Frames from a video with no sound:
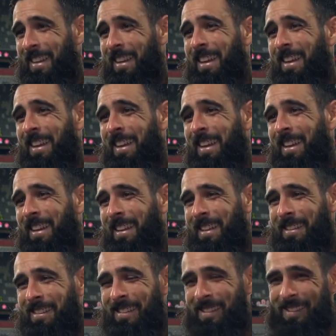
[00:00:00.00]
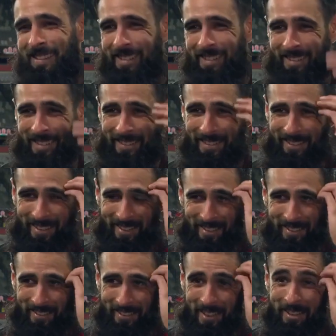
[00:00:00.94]
around at one stage.
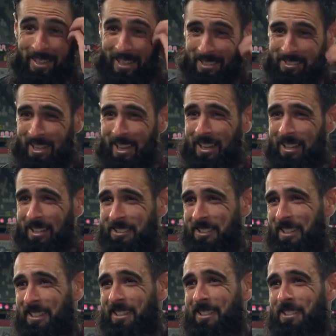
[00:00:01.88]
I think that's age.